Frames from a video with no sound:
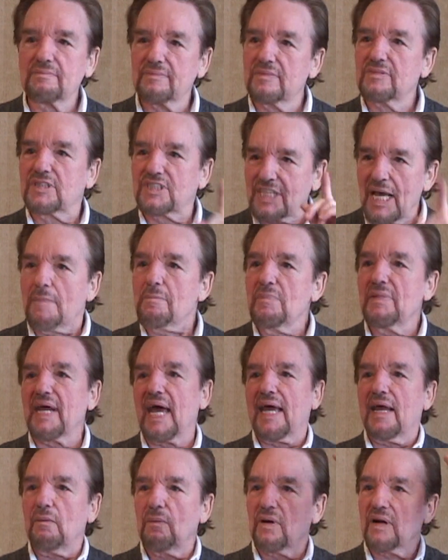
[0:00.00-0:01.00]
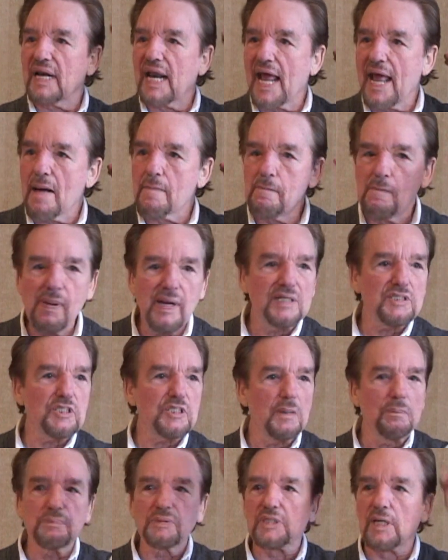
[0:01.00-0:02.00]
someday we're going to have
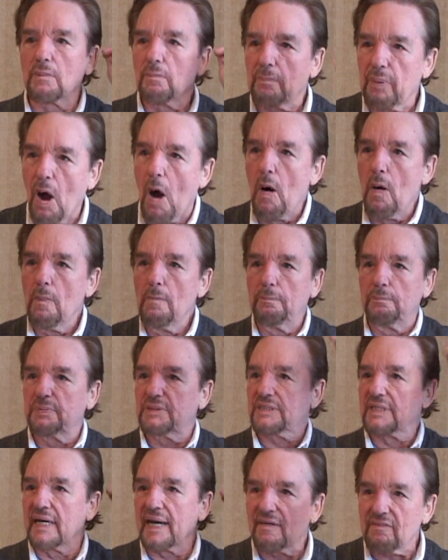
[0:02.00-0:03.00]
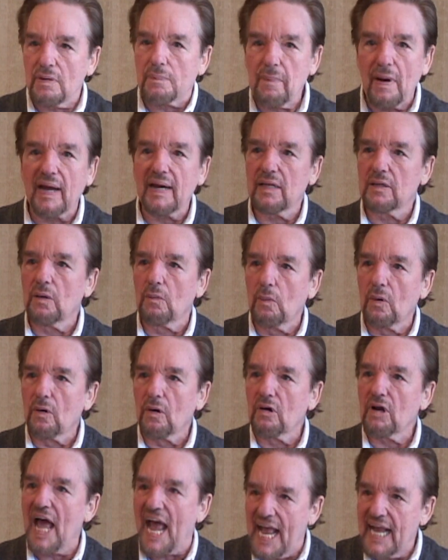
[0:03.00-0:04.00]
bishops and popes and everybody in the
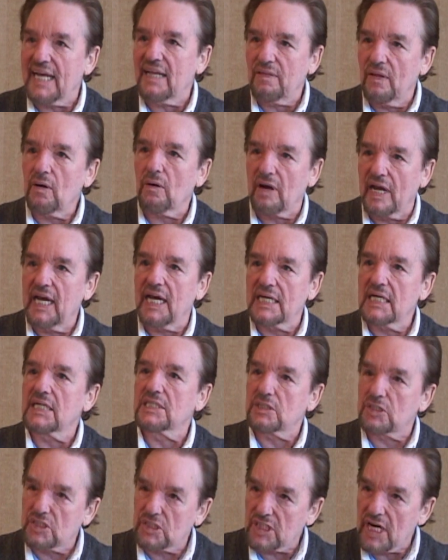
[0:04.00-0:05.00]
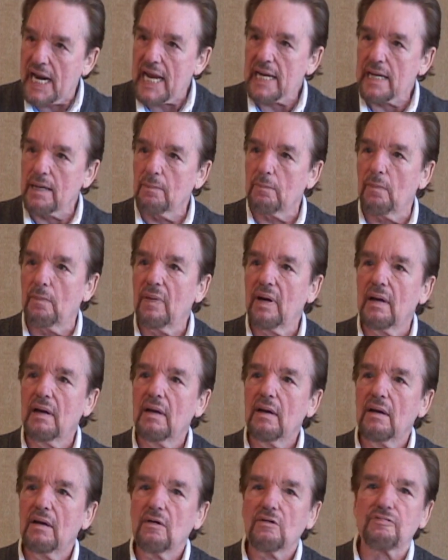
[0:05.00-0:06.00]
world hanging their head in shame
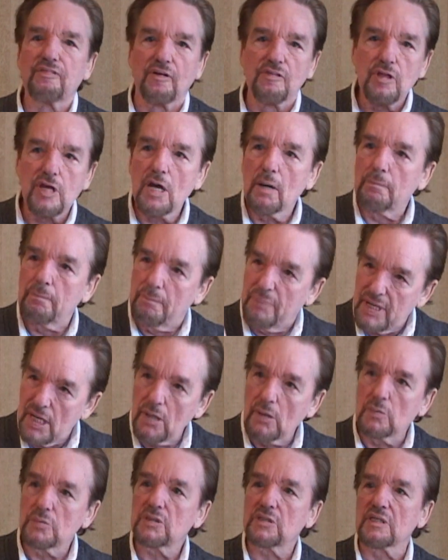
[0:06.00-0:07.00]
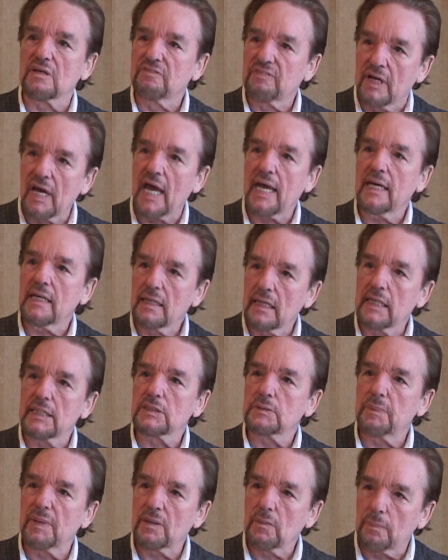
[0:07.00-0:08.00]
for the abuse of gay and
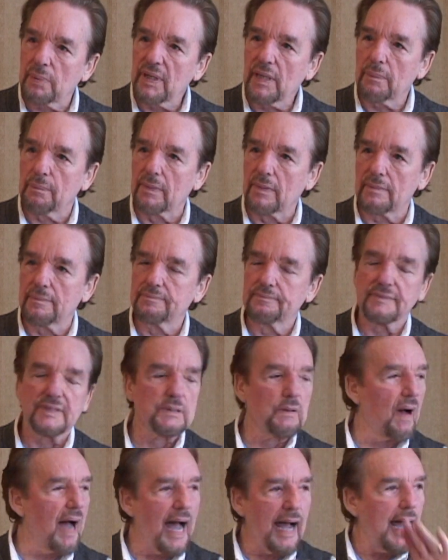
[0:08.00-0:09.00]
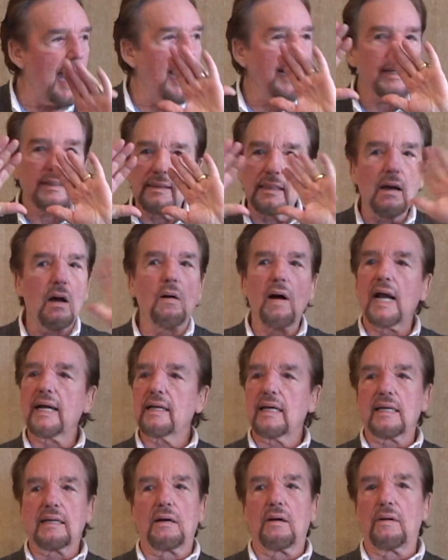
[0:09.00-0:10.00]
lesbian people. So I
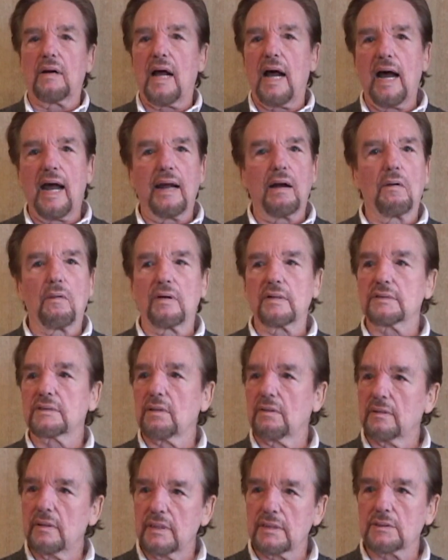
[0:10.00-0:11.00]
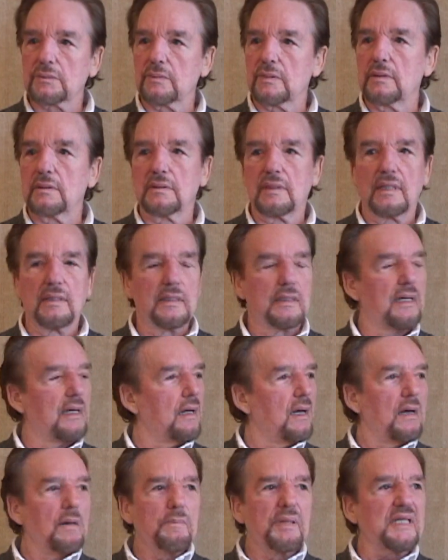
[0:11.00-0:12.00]
can get on a high horse on this one.
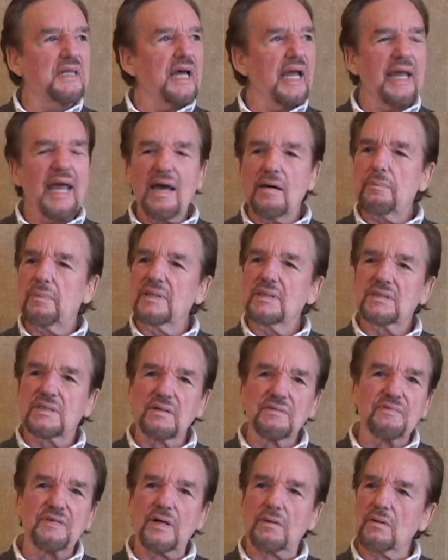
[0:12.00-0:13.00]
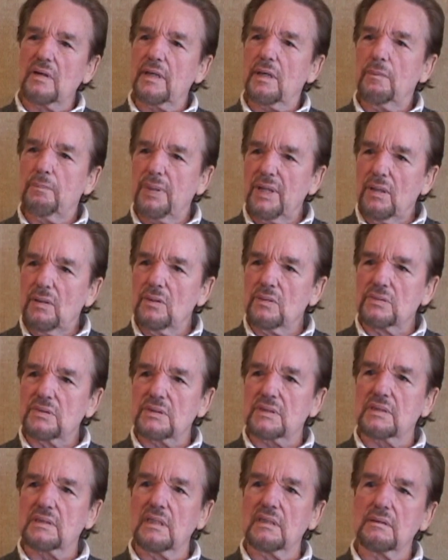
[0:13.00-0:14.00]
But they have been severely
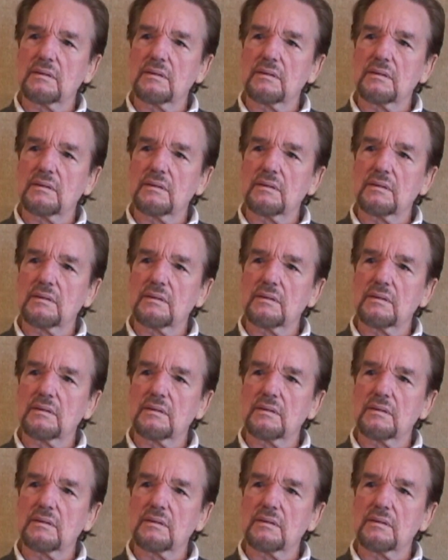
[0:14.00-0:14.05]
abused.